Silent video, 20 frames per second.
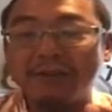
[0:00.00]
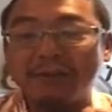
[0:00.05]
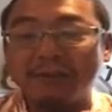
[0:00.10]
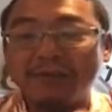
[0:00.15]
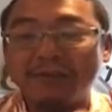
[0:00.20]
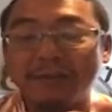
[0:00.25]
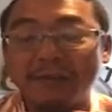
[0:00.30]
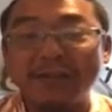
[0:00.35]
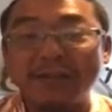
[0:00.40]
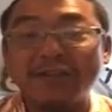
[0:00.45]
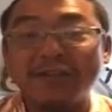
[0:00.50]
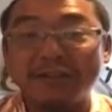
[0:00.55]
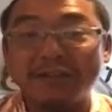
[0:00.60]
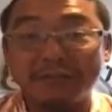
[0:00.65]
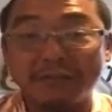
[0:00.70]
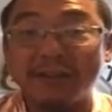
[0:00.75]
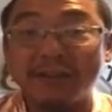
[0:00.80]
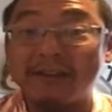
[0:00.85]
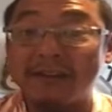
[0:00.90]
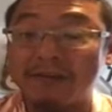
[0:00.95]
dimension is
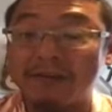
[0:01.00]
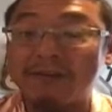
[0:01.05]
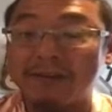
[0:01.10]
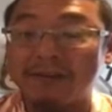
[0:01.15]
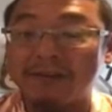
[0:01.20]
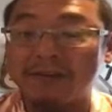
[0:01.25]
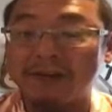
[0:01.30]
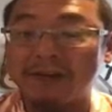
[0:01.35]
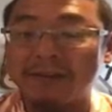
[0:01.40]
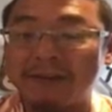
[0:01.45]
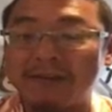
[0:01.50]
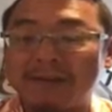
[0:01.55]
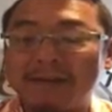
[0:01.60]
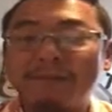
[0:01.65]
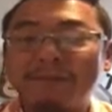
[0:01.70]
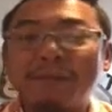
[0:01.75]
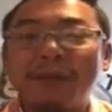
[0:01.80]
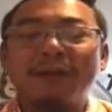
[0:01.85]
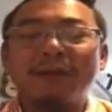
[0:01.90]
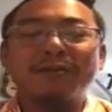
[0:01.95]
really different, right?
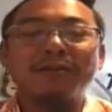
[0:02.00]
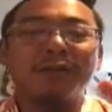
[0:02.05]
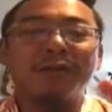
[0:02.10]
So